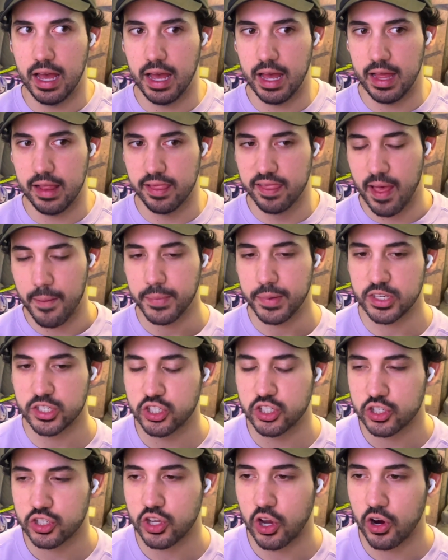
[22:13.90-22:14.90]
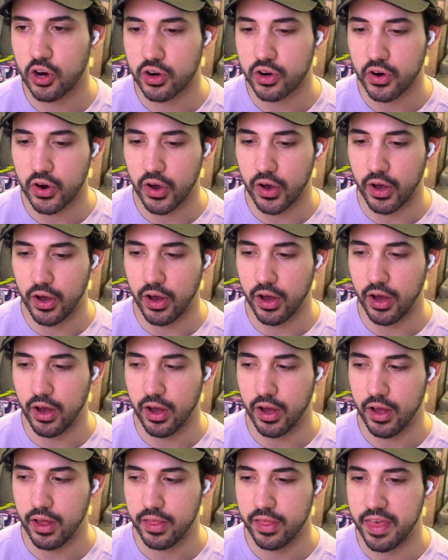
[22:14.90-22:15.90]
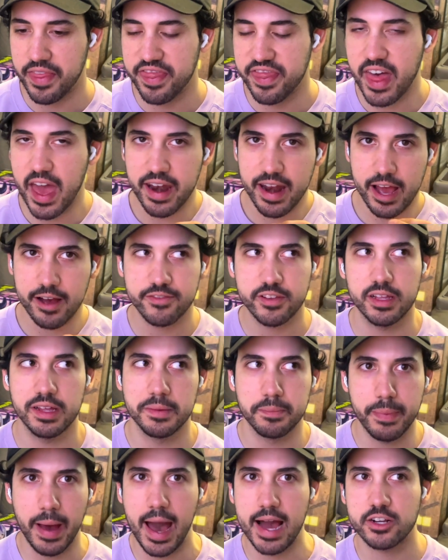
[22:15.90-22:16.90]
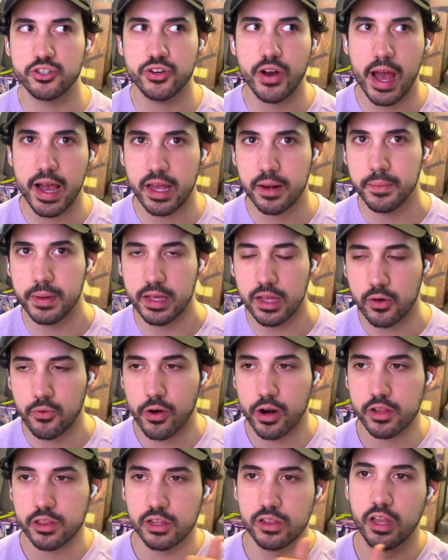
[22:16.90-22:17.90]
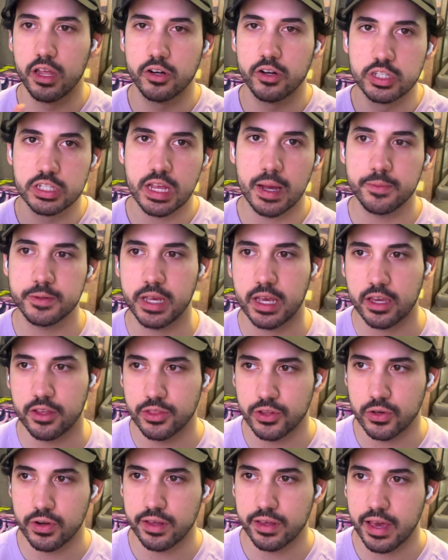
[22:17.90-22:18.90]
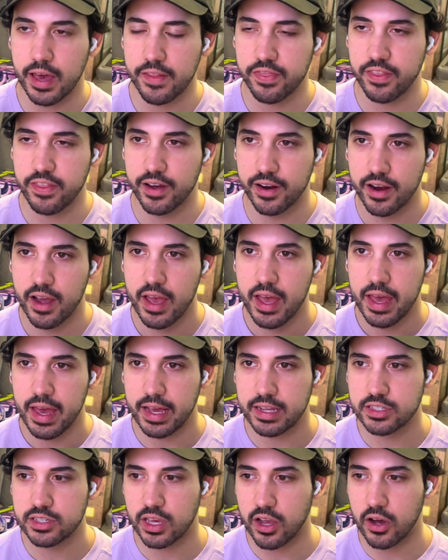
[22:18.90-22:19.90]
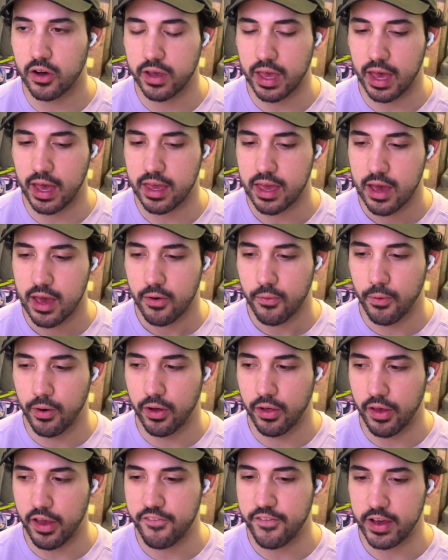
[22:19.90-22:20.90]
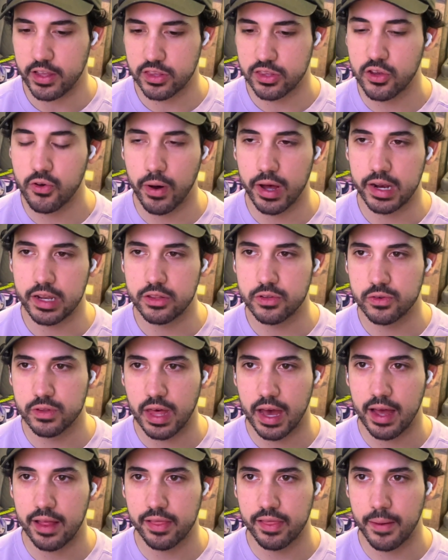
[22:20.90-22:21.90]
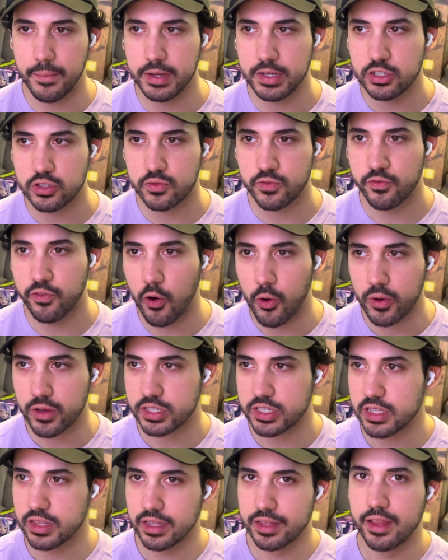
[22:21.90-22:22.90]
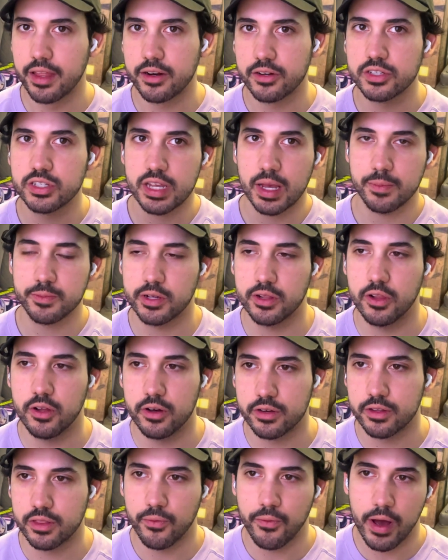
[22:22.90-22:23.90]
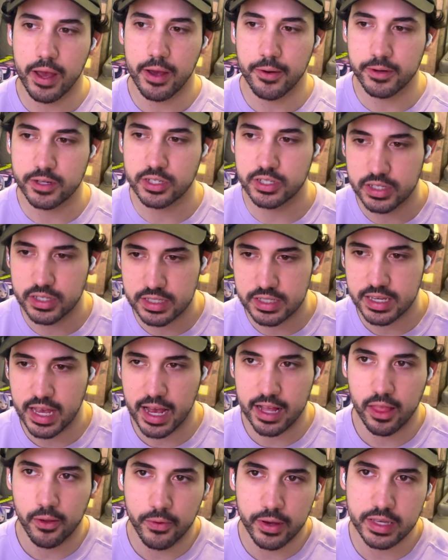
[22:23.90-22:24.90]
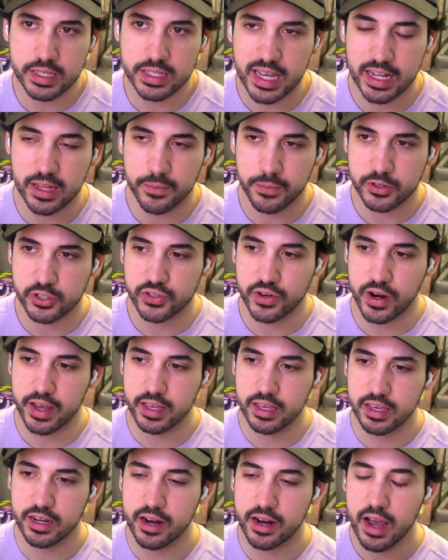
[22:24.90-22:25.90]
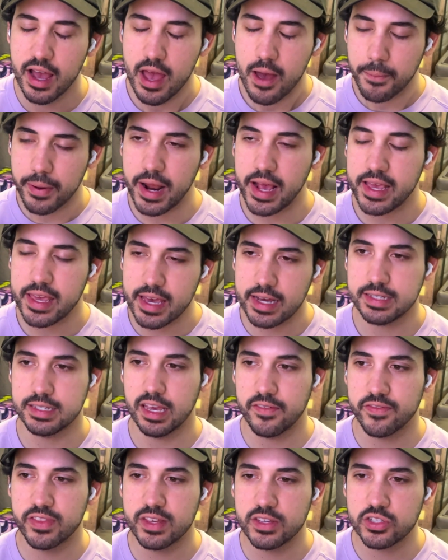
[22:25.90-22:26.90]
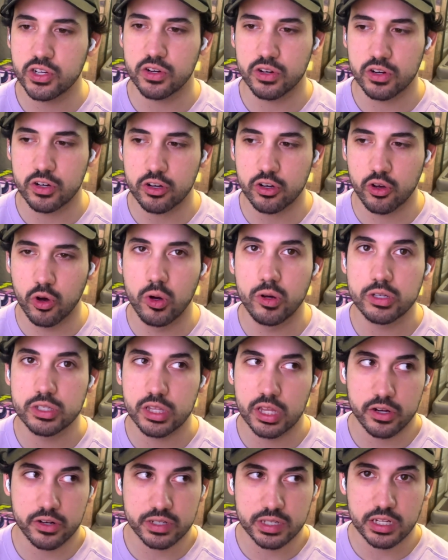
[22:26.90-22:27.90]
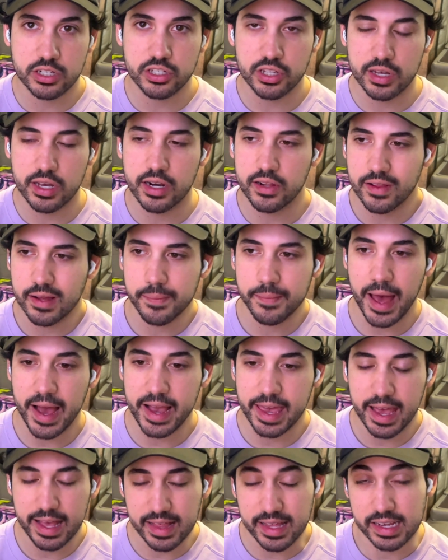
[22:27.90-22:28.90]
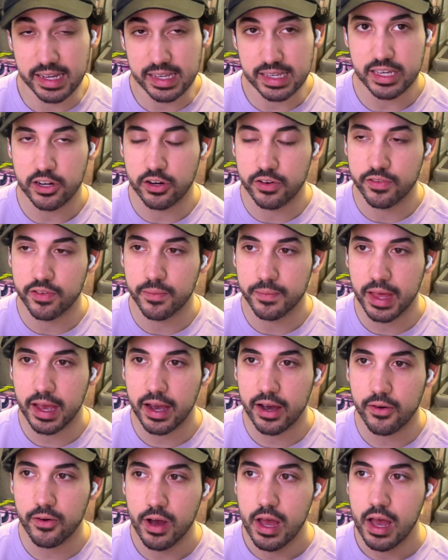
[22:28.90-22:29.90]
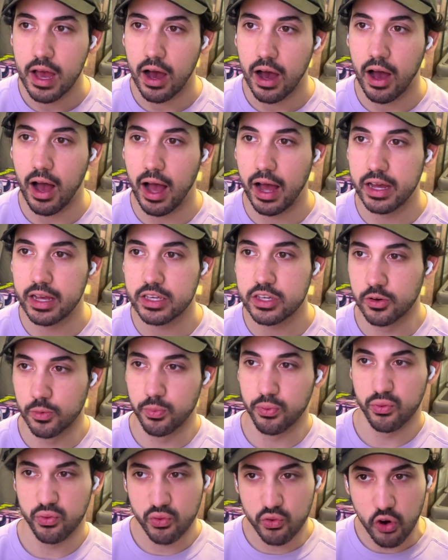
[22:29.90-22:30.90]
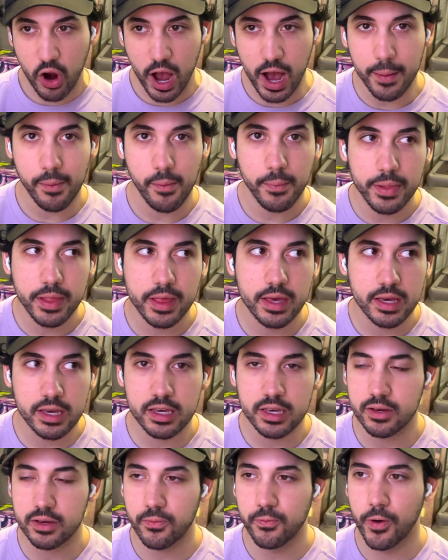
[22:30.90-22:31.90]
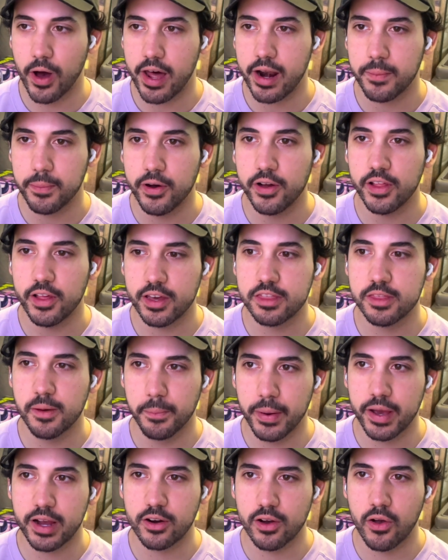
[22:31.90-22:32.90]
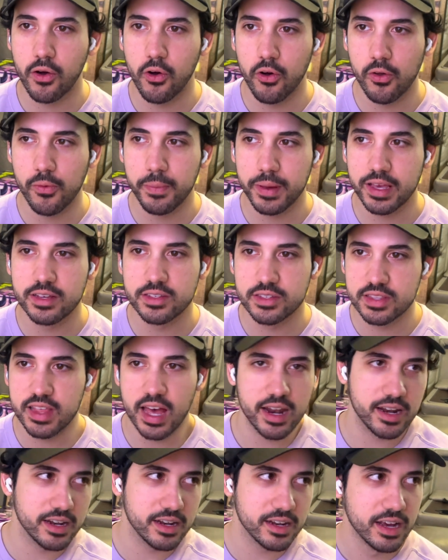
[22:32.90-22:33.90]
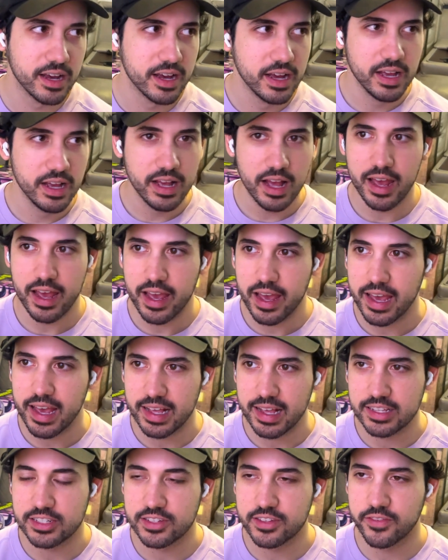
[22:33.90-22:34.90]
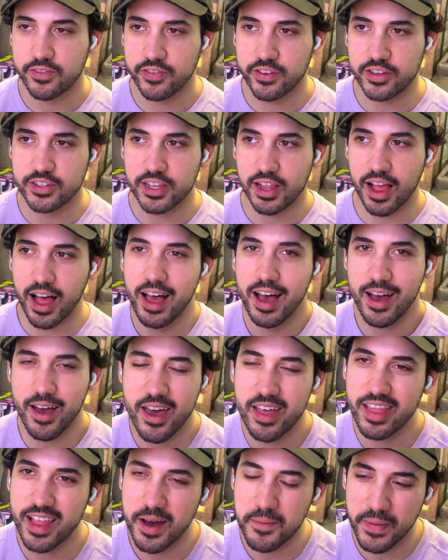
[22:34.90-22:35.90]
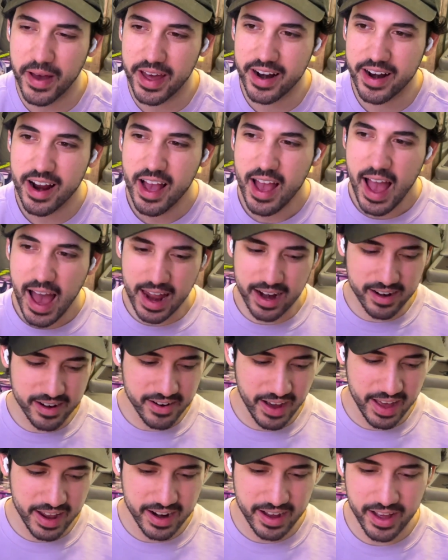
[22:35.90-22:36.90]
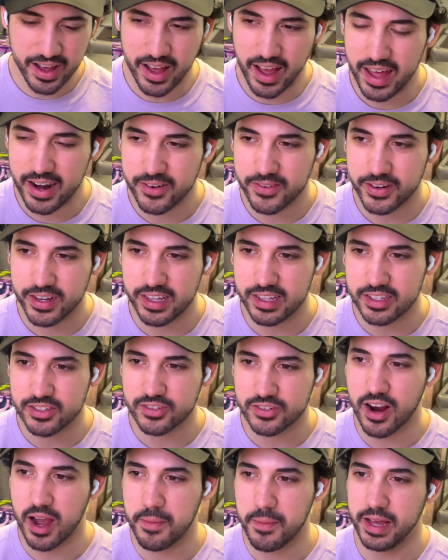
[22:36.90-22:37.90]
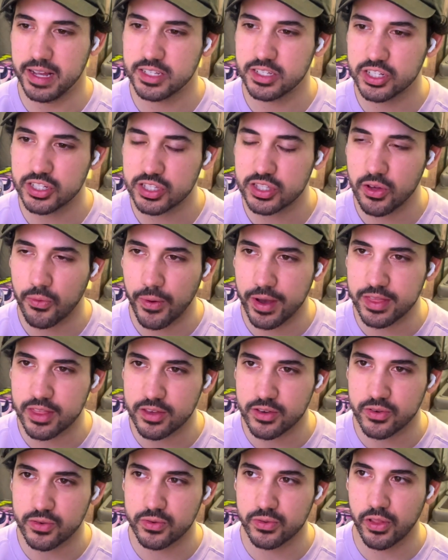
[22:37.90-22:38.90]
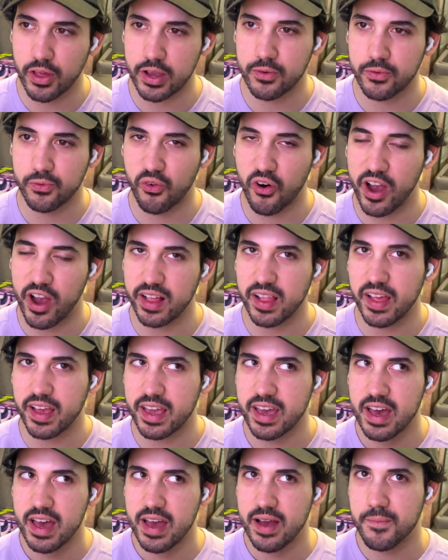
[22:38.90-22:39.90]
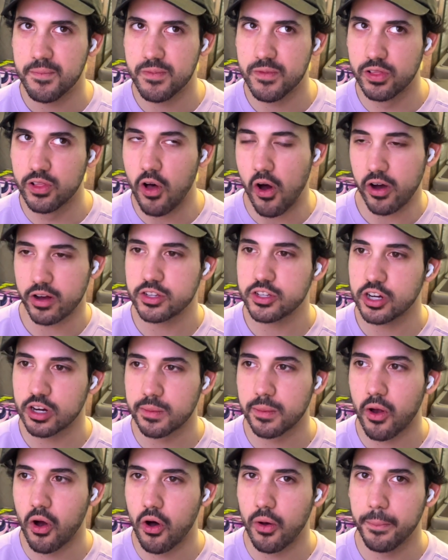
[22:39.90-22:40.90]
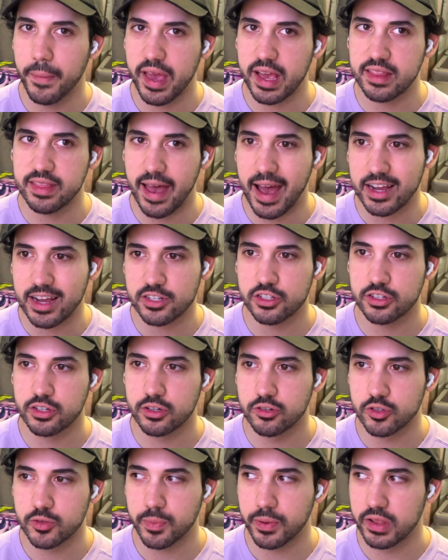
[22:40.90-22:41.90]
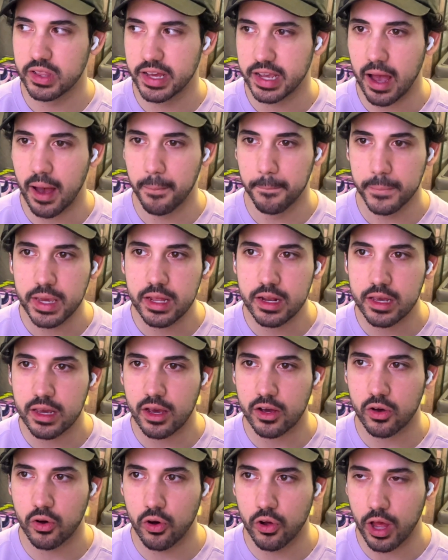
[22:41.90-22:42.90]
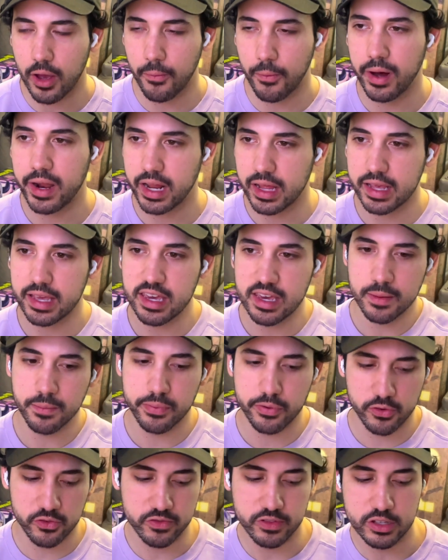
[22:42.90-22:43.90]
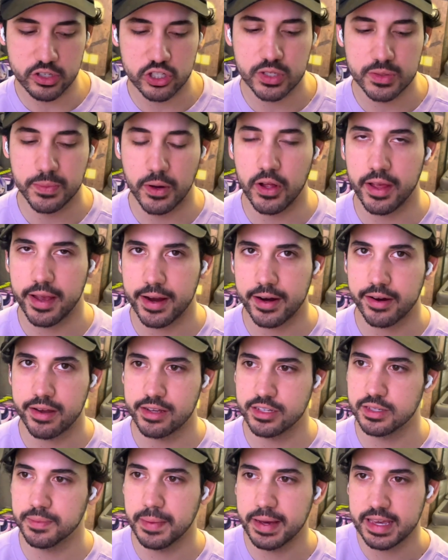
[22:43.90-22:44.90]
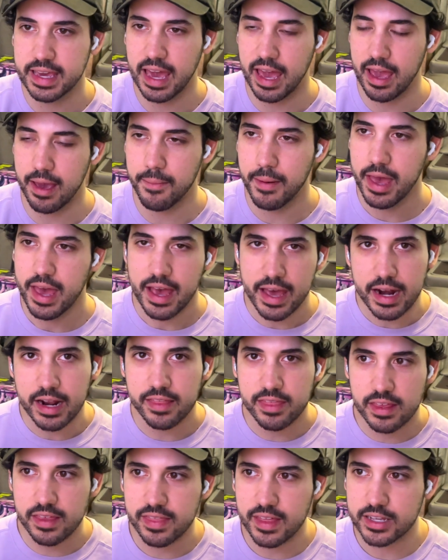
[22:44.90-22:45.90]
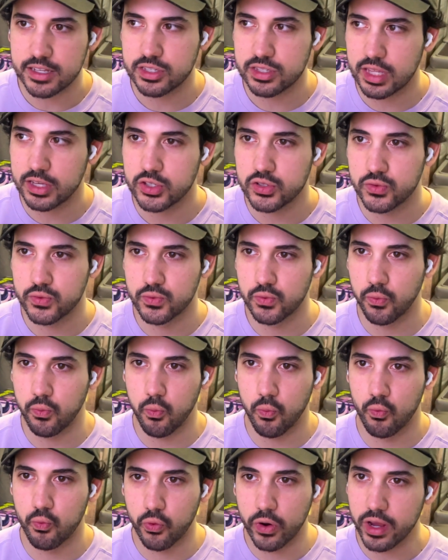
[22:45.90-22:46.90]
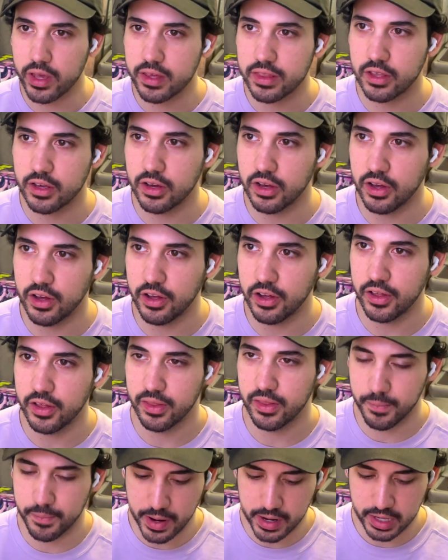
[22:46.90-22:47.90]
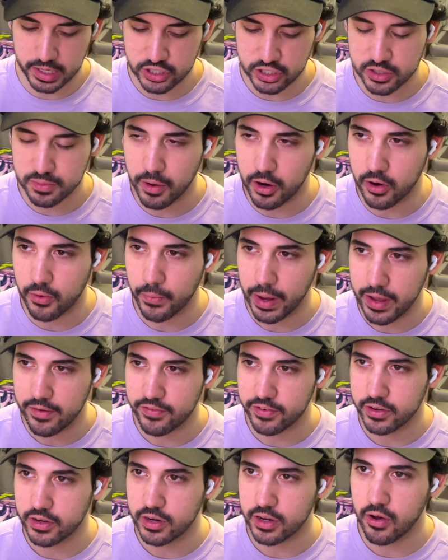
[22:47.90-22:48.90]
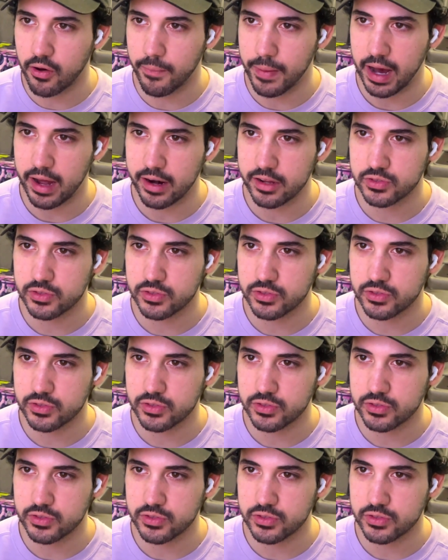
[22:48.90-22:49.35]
Let me start and then have to like backtrack and be like, what are the little steps I can do to get there? It's like, okay, well, if I do want to do that, let me just focus on the little steps along the way, which is exactly what he's kind of portraying here. But I guess if these are goals that you're essentially going to look back at like a year from now, you probably want to put like the bigger goal because then it just feels a lot better. I don't know how to really describe it. It's just the way that you like write, like long-term goal, make nationals, but like immediate goal, I want to like improve these small areas in my game. And I think that's really the probably smart way for you to go about it.